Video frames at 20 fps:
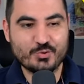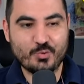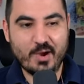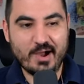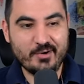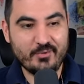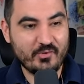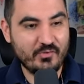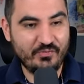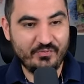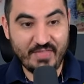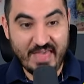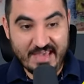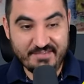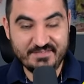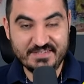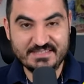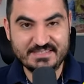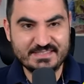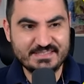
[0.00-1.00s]
João
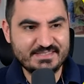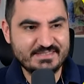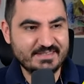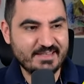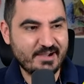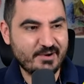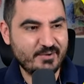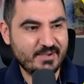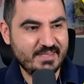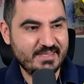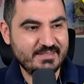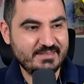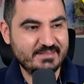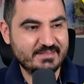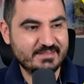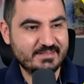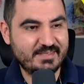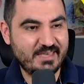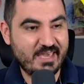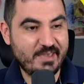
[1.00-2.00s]
Neves is now in
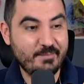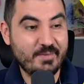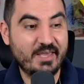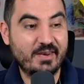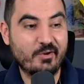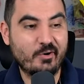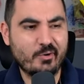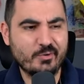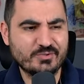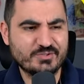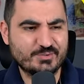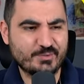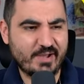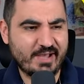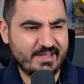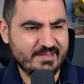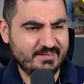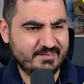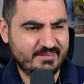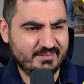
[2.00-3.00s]
the game, and also
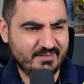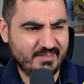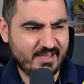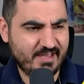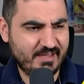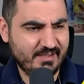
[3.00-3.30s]
Antony.